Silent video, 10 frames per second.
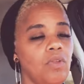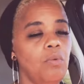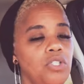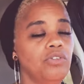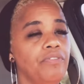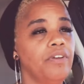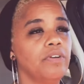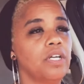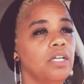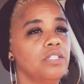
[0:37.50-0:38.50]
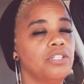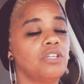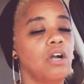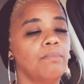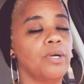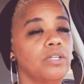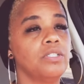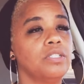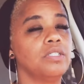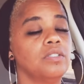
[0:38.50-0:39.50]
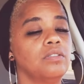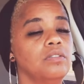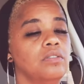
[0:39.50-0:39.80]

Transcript: What's your favorite color, Starburst?